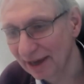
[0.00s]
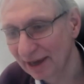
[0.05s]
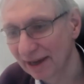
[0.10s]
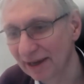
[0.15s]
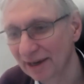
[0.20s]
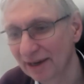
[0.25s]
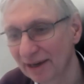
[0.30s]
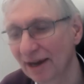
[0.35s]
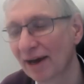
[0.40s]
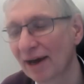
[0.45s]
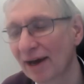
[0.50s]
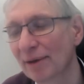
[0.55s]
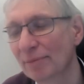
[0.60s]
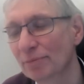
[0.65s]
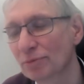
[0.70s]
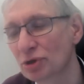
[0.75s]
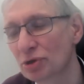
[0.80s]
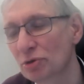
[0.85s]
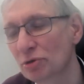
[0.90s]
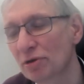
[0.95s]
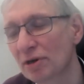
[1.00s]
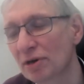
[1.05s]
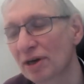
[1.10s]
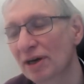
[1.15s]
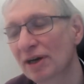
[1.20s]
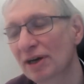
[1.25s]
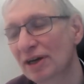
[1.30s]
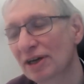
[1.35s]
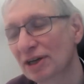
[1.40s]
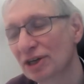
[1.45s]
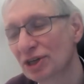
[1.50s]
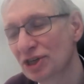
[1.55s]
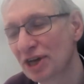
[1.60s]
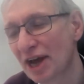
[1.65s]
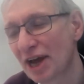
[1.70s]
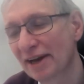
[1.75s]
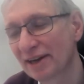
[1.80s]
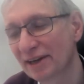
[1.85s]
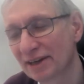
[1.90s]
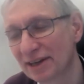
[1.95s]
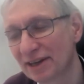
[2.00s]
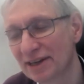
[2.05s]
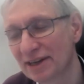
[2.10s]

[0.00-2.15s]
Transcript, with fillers: And I'm sure Shannon